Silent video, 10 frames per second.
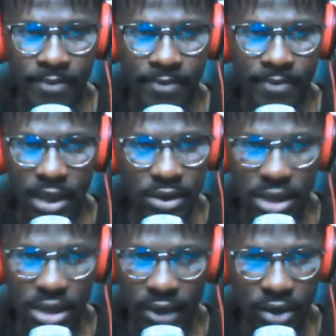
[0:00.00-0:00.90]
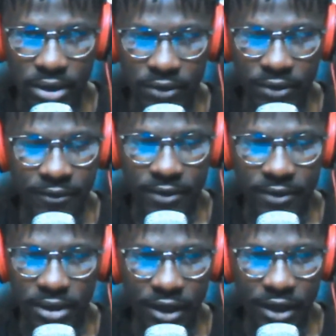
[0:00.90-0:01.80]
That was how I got off
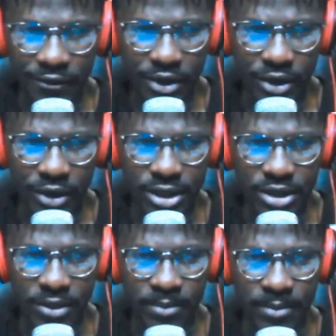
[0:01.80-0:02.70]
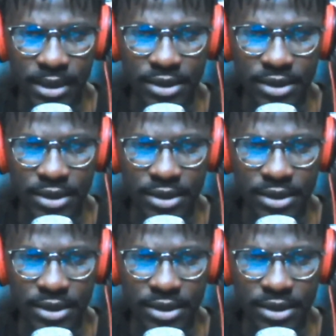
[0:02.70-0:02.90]
Inferiority Complex.